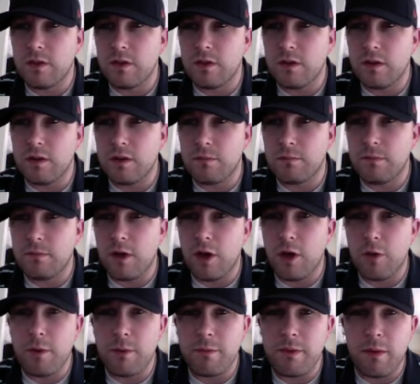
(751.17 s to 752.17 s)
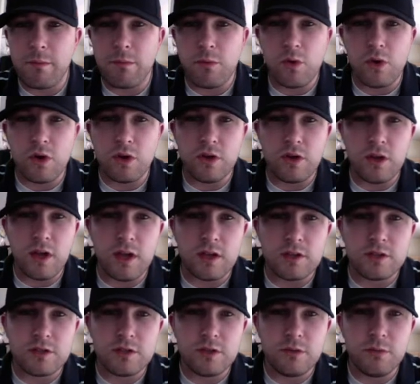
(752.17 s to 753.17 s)
I hope I'm not boring you
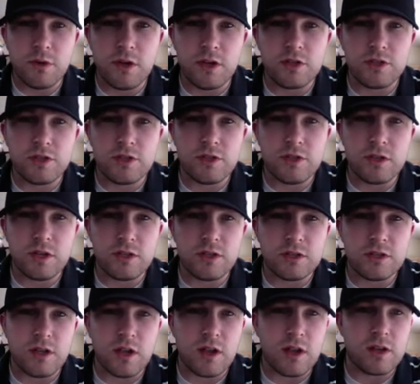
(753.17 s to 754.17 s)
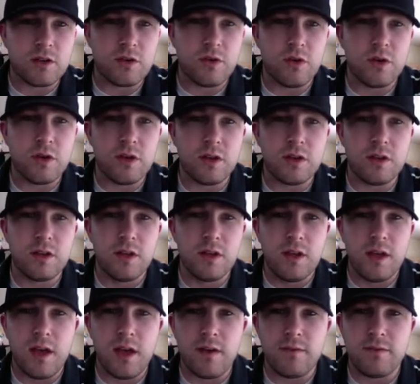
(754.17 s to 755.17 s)
guys too much. I just thought I'd go ahead.
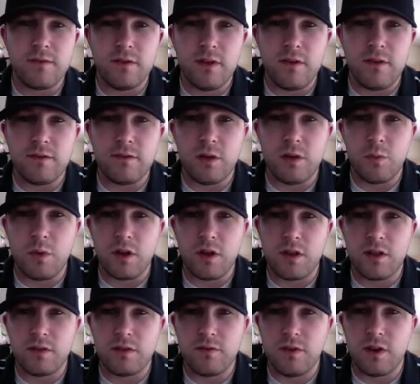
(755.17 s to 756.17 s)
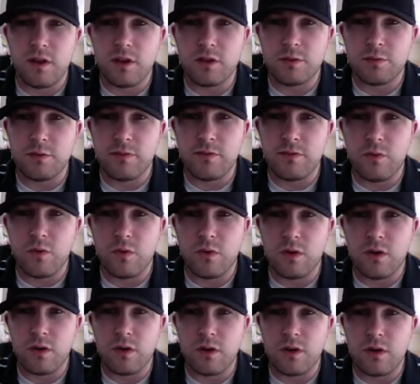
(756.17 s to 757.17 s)
I've done one of these videos
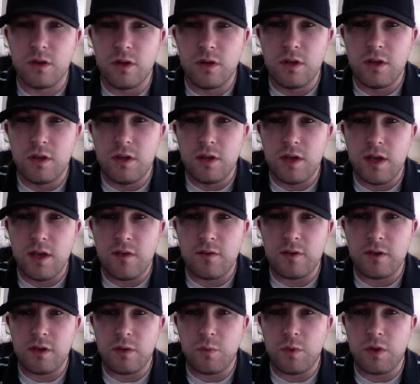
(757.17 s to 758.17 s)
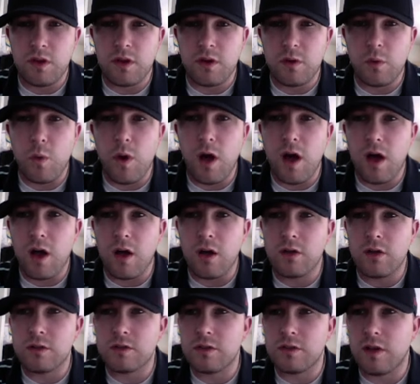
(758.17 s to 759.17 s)
before. Haven't done one in a
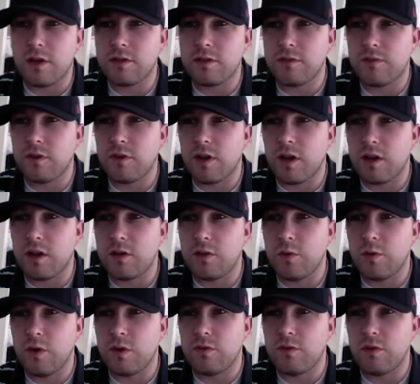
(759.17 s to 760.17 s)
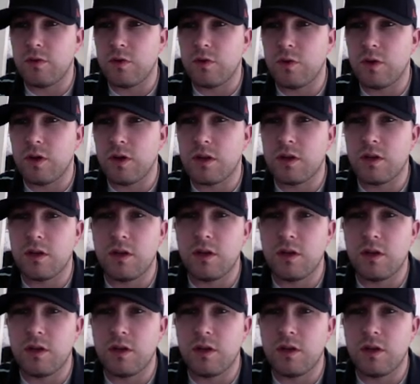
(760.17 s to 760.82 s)
while, so I just figured I'd do one real quick.